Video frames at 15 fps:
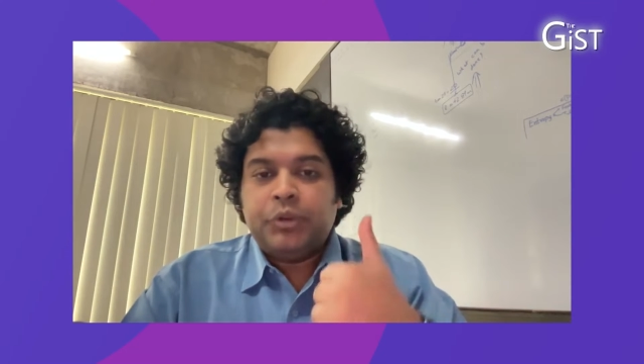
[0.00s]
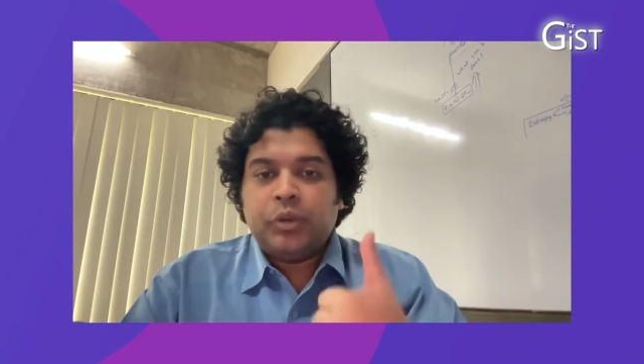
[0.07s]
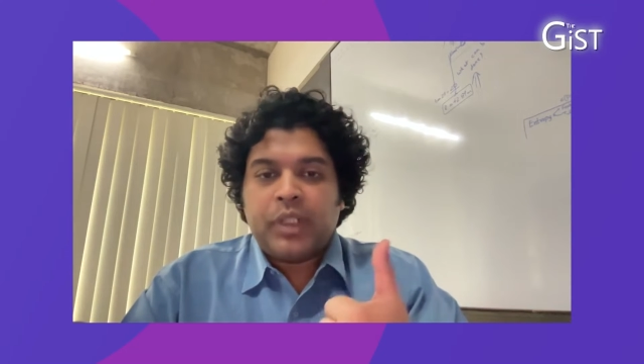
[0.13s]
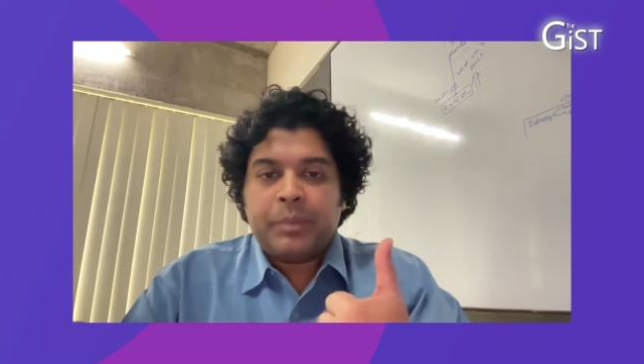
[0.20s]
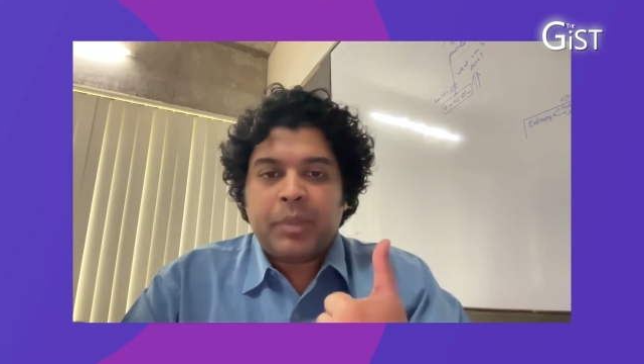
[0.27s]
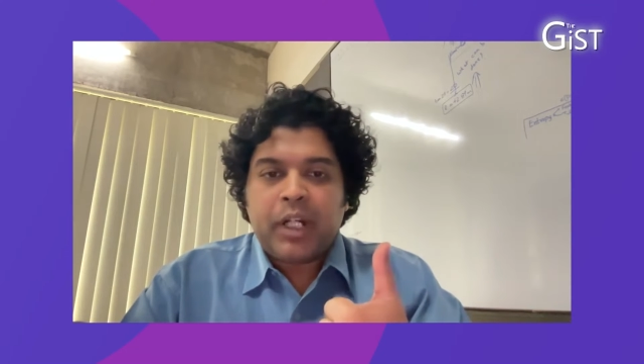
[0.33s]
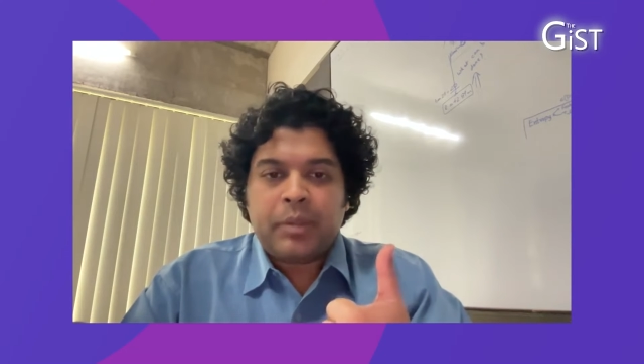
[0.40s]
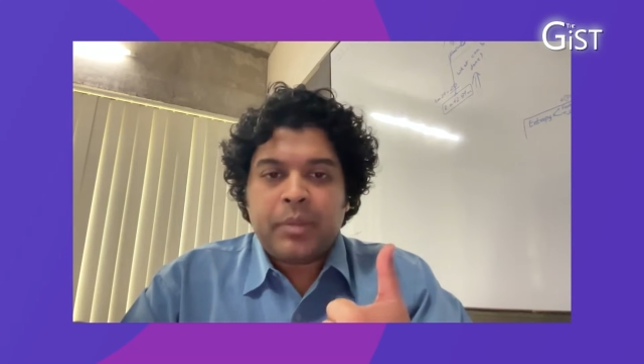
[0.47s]
so
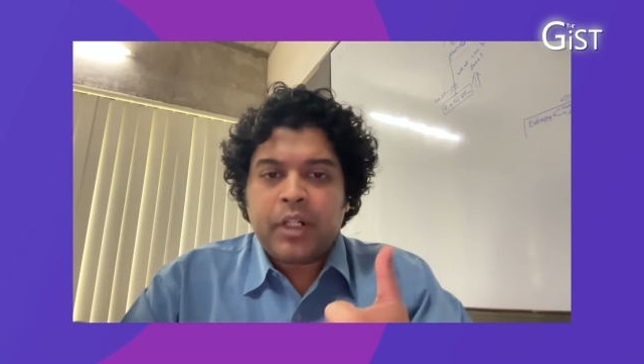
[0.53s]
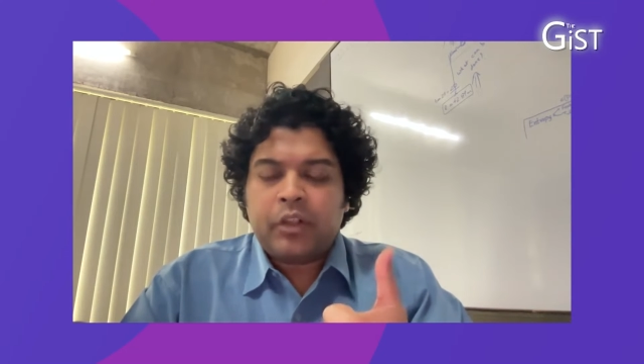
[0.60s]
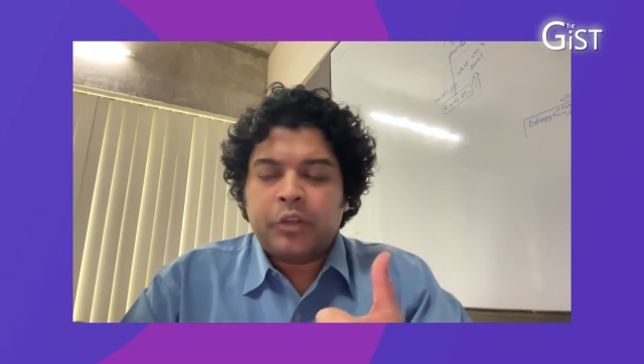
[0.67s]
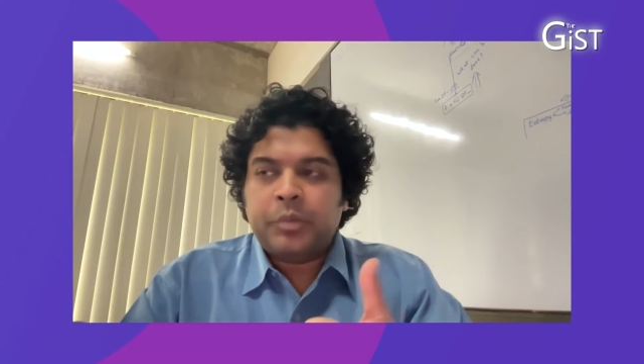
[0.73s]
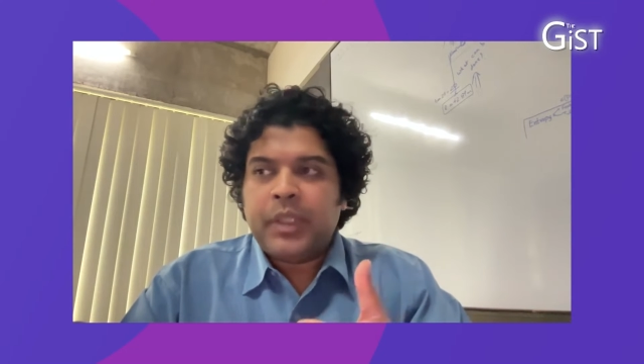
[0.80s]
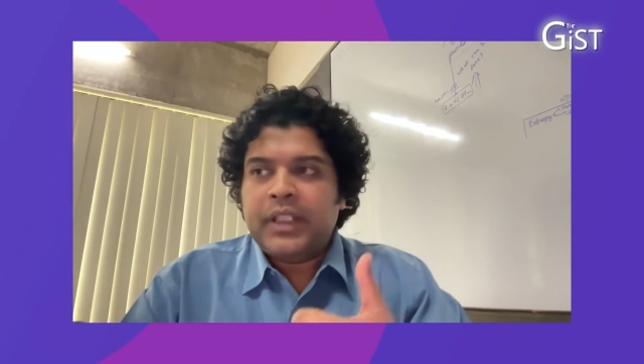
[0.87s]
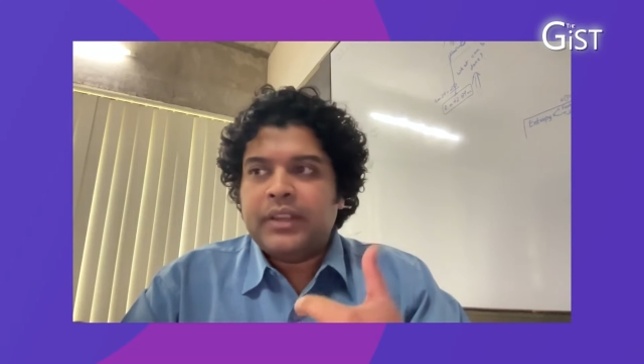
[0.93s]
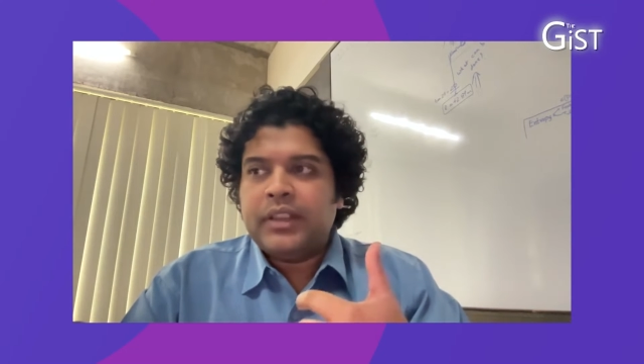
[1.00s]
Department
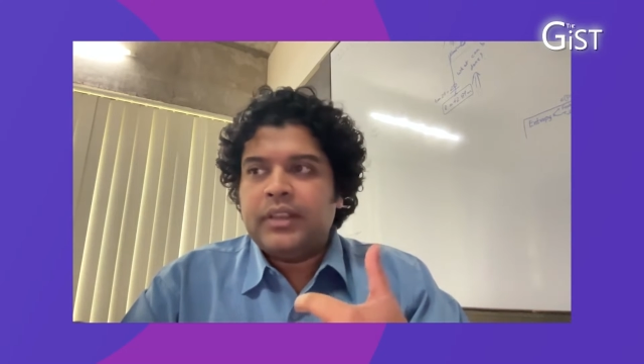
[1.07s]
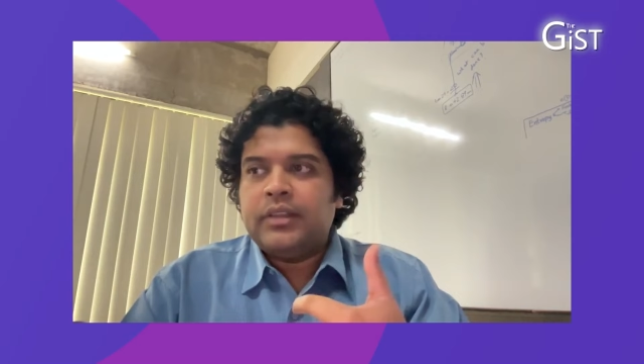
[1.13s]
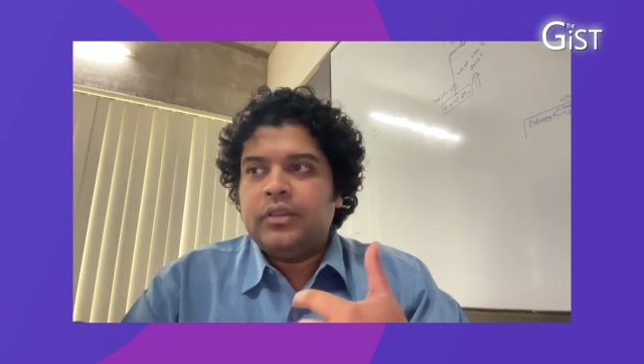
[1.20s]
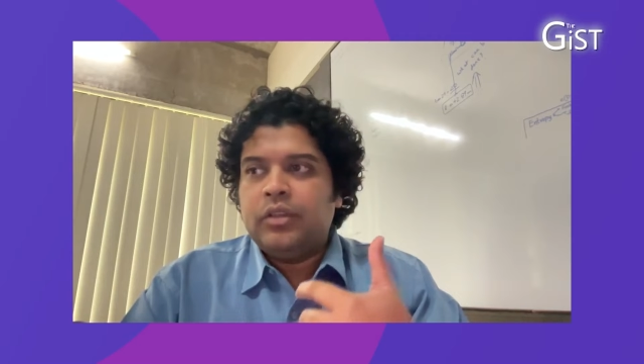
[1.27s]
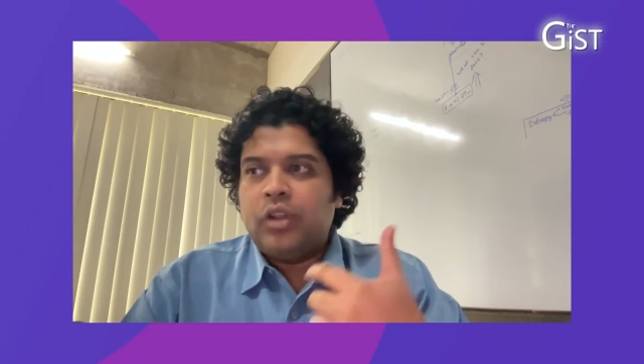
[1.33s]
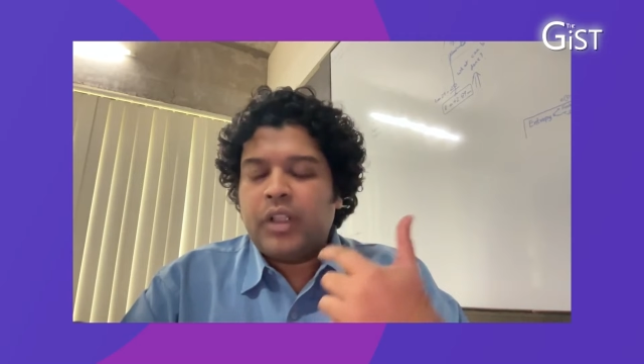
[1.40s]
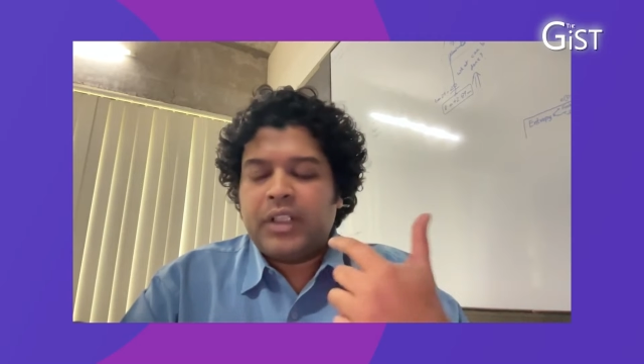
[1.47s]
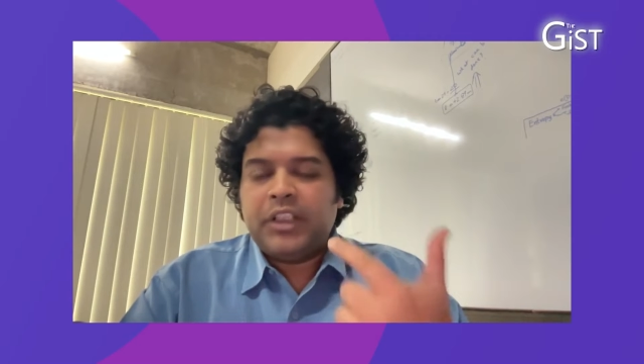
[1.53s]
of Space
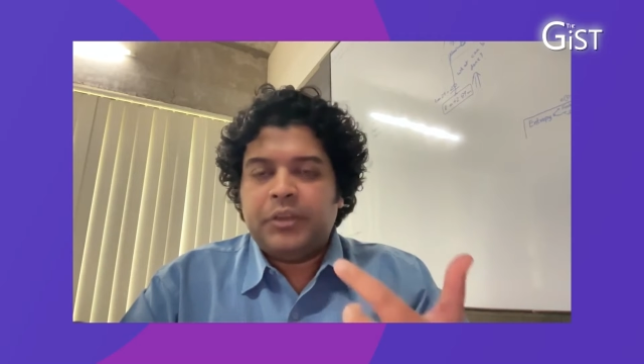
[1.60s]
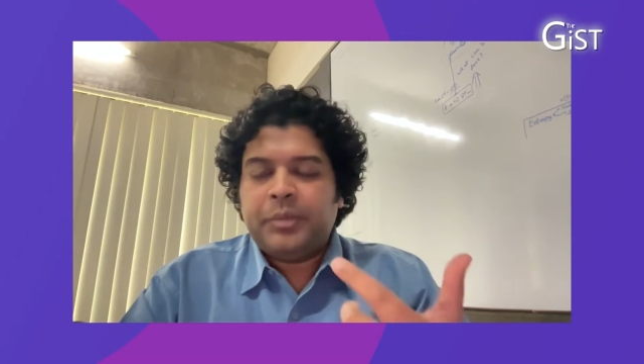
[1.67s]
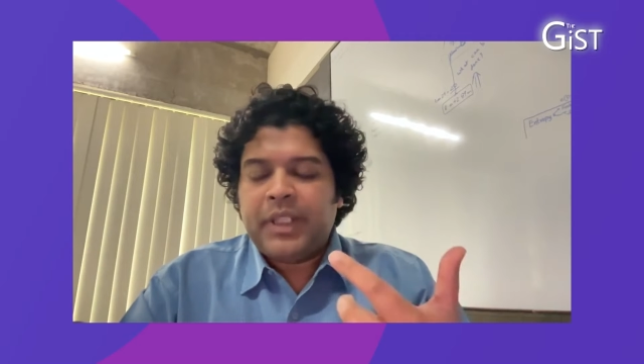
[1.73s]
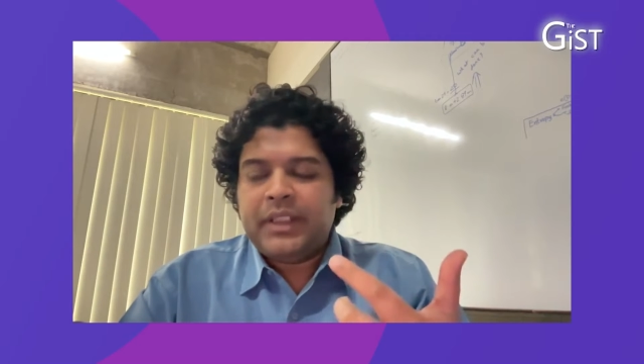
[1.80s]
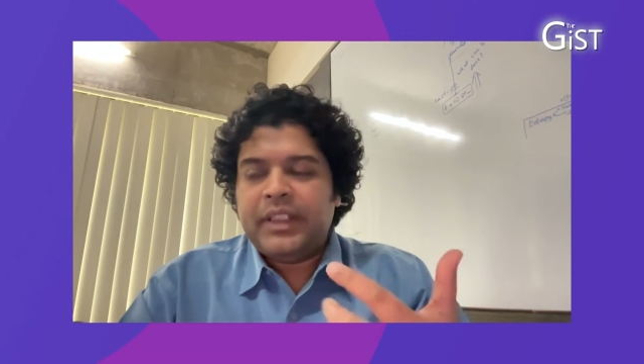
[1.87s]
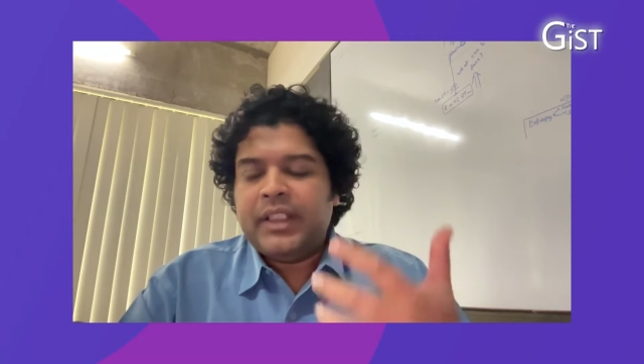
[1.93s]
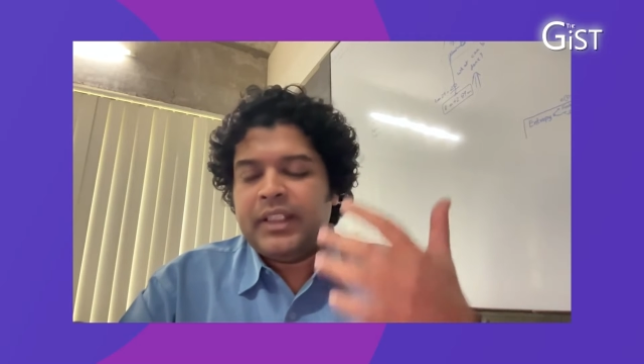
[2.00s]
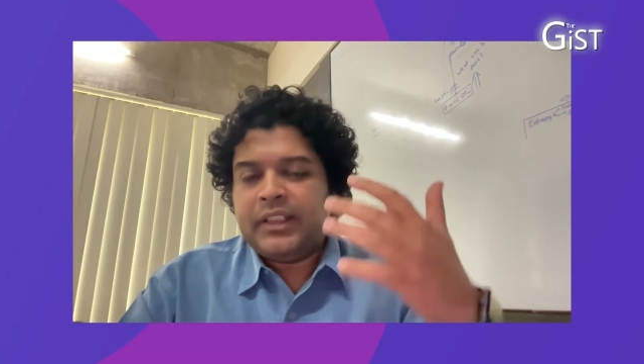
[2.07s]
is not the
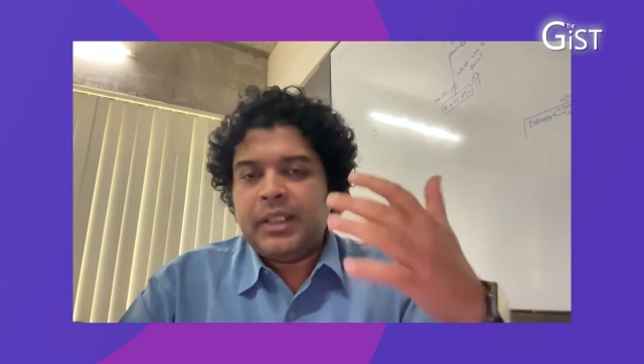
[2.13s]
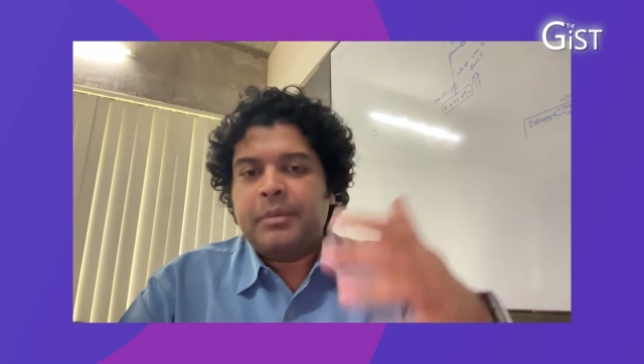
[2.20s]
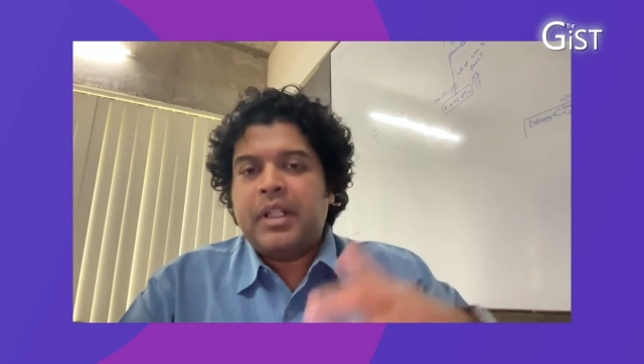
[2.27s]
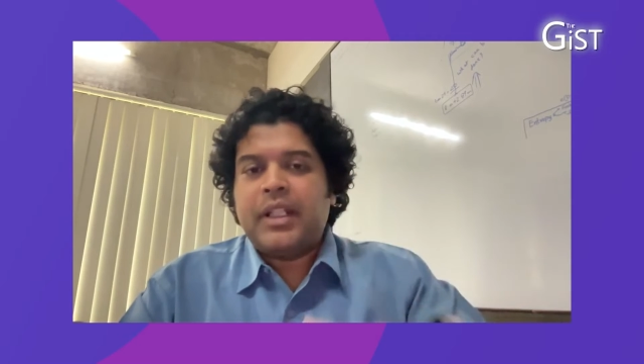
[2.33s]
space agency,